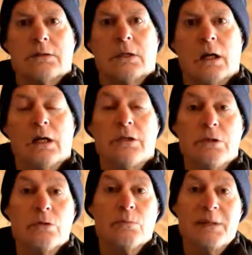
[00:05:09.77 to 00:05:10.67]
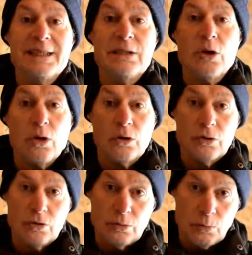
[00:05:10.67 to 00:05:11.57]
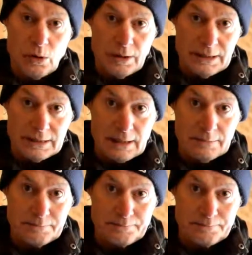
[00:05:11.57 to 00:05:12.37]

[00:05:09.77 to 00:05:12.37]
and you'll be none of the wiser.